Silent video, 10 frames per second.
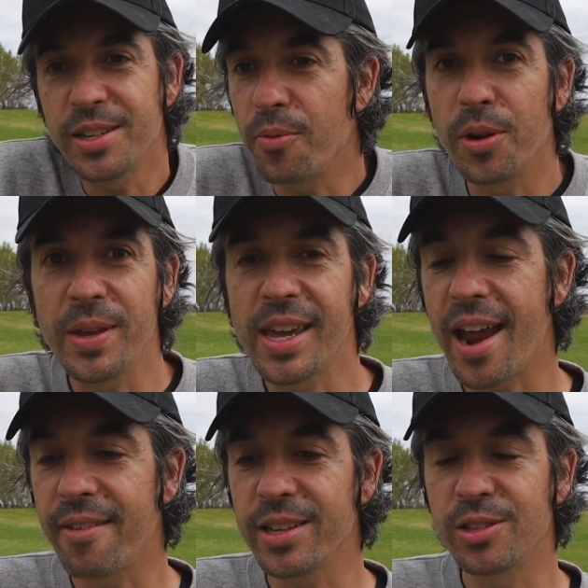don't want to be
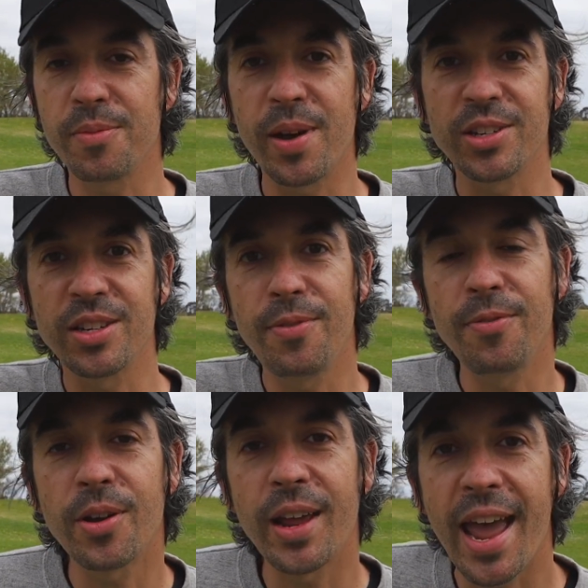carrying too much. And if
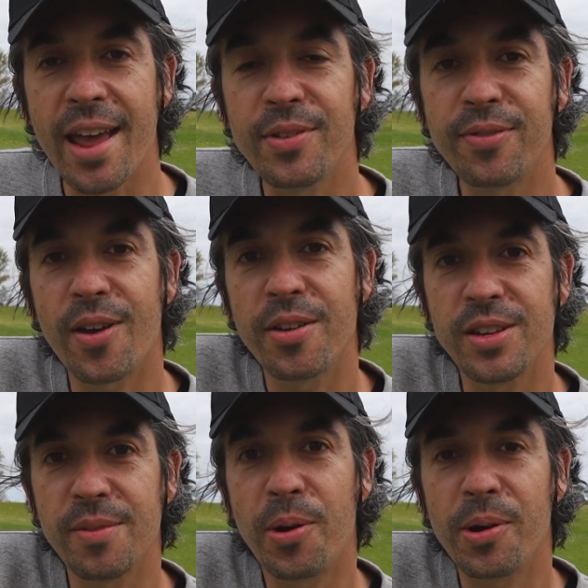you've got a heavy phone
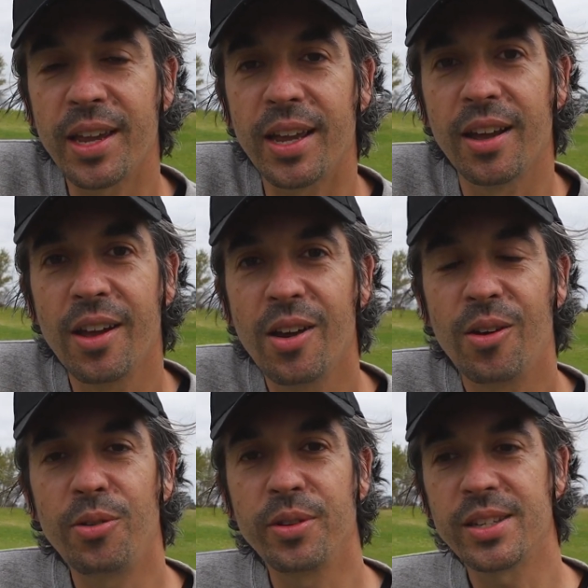in your pocket
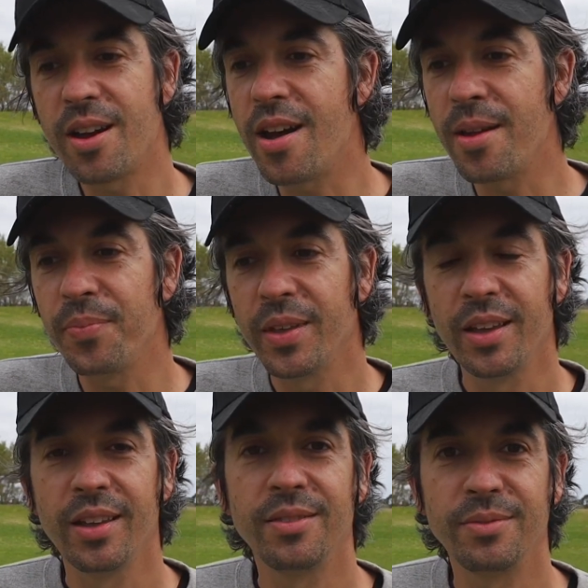all the time,
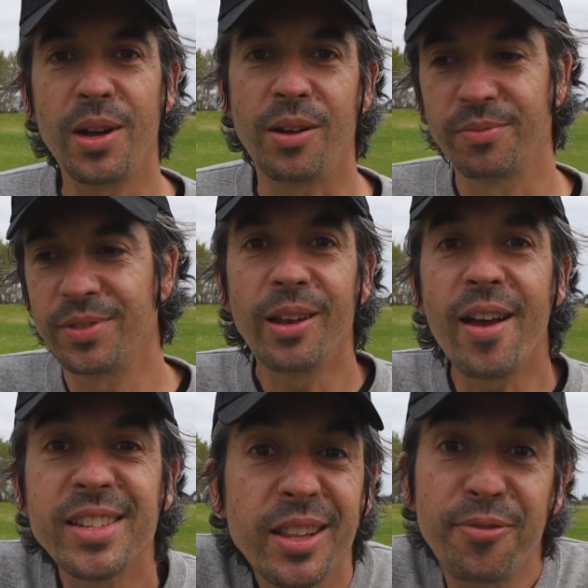well, the
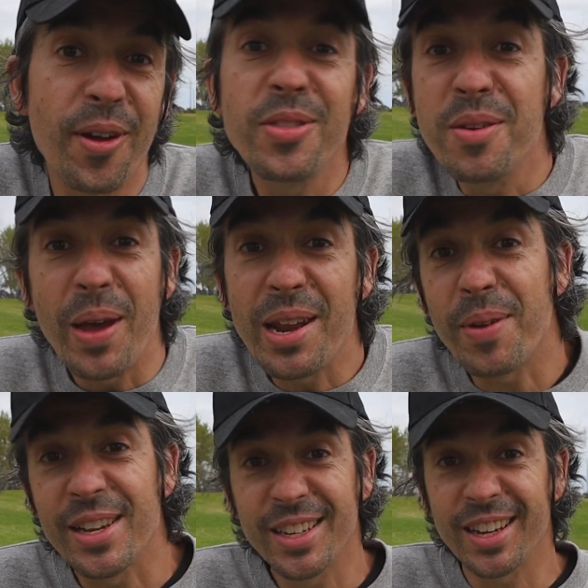lighter the phone, the better
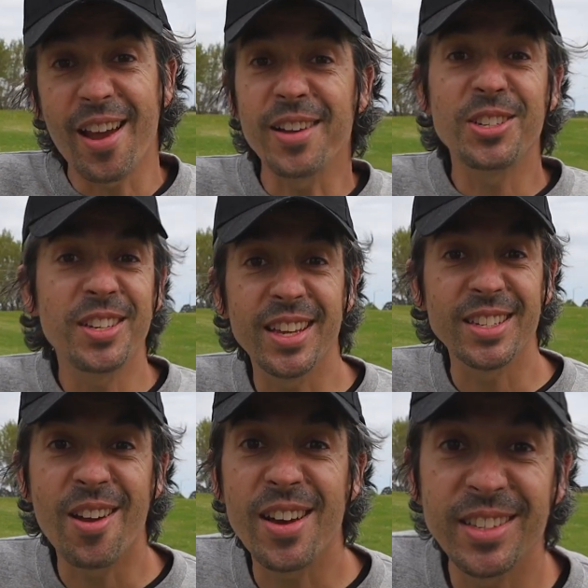basically. I just think
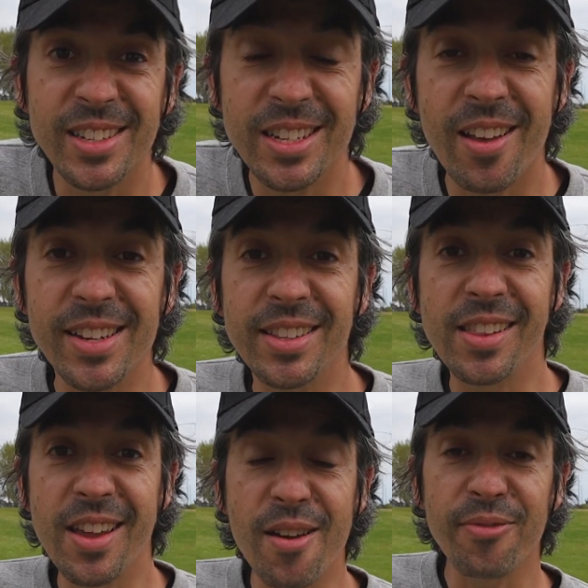it's nice that it's lighter
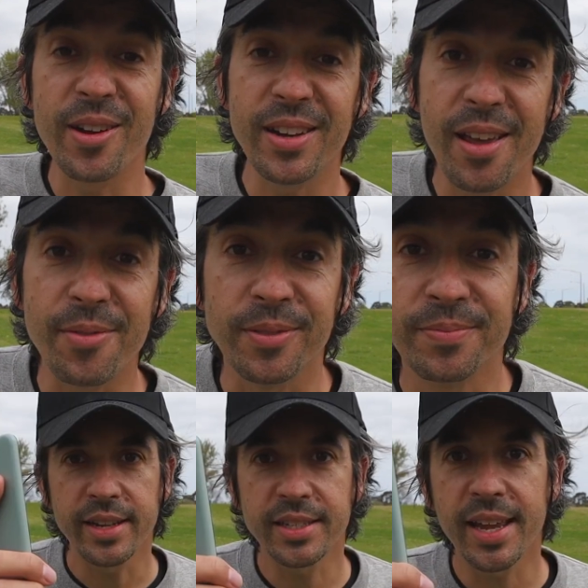than the iPhone 11.
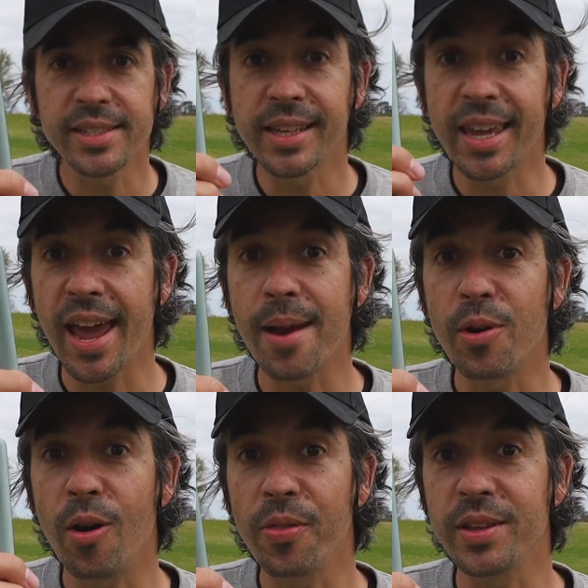Let's test the
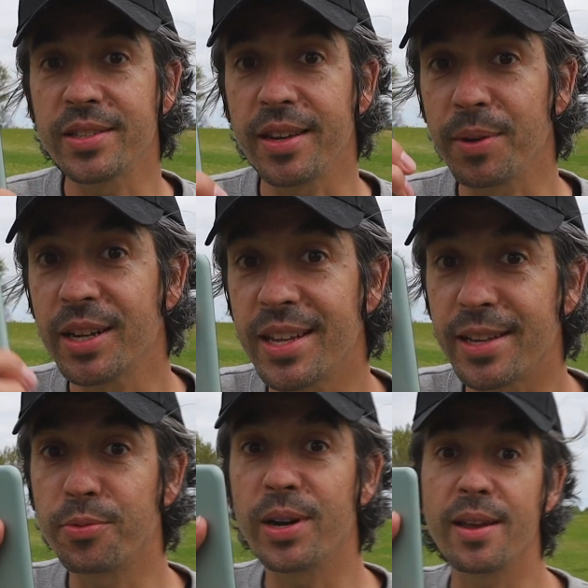camera on this thing because
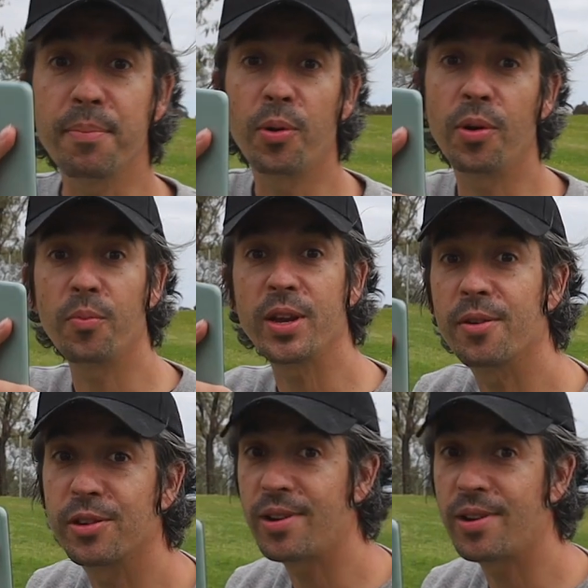that's really important when you're a